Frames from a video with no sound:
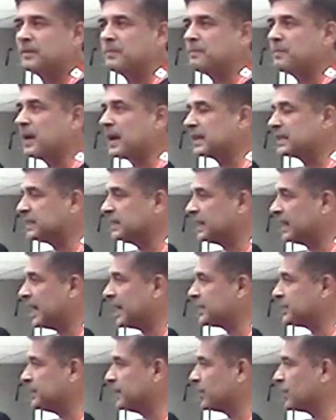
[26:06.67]

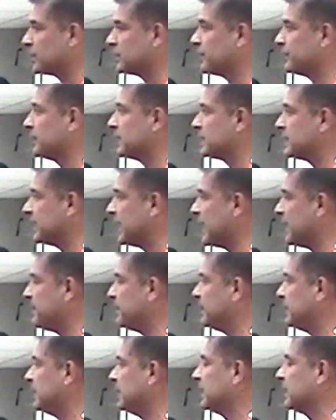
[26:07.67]
Marginalized because of the
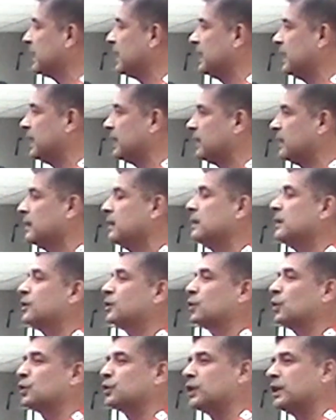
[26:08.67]
same degraded
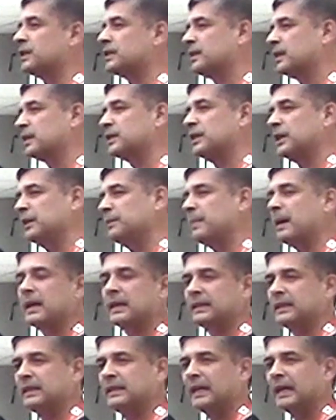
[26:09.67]
social structure in
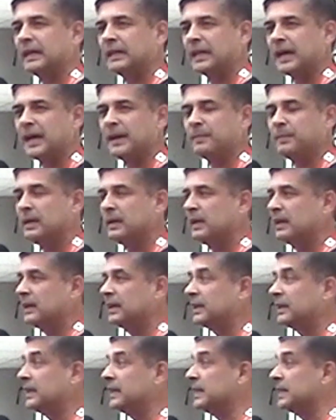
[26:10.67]
Bharat at that time,
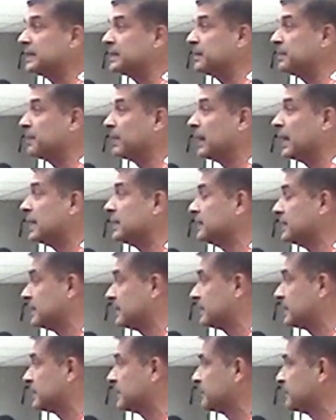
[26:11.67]
he
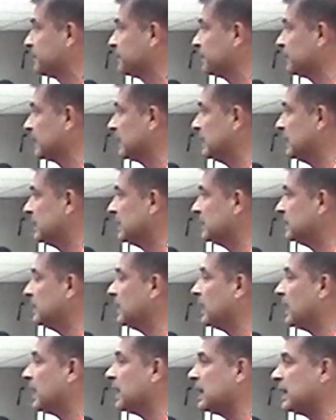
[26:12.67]
symbolizes
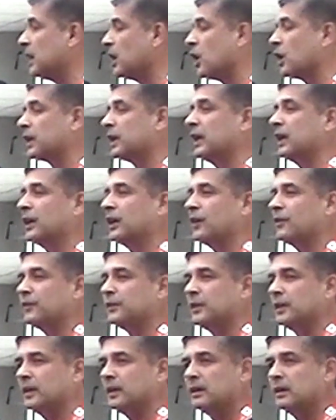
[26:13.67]
the unlocking of
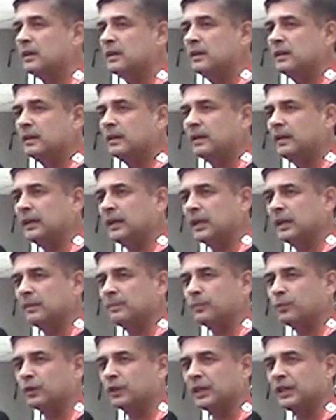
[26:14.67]
the
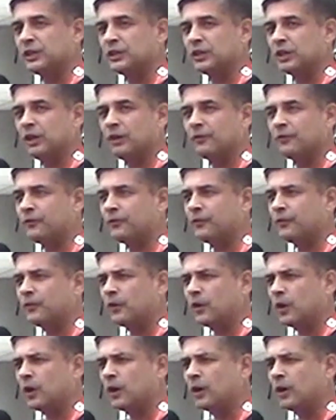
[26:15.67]
hidden potential of
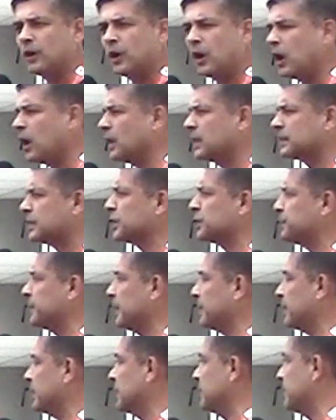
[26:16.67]
all such
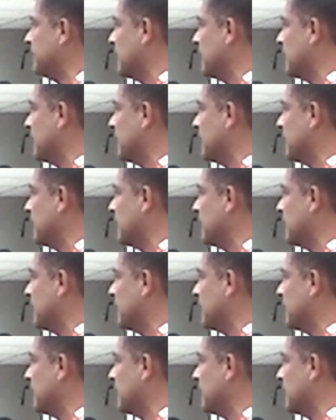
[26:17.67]
people in